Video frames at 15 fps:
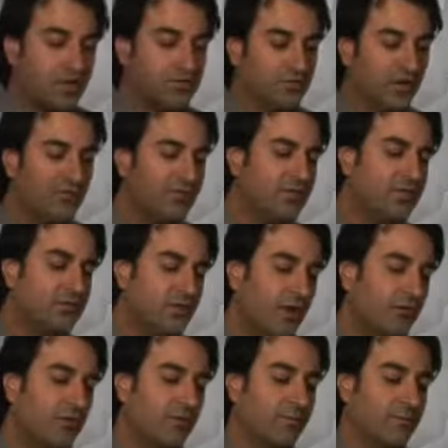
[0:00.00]
So having this
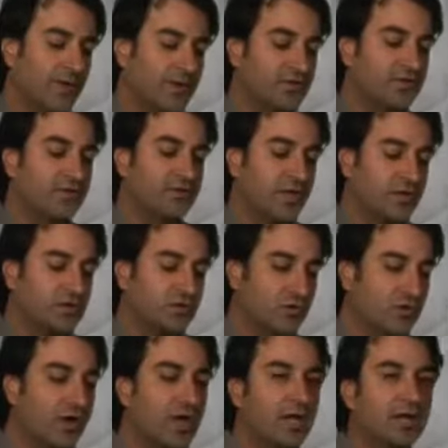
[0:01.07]
software-based
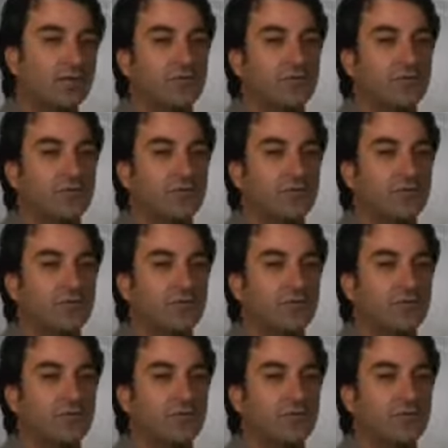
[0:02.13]
scheduler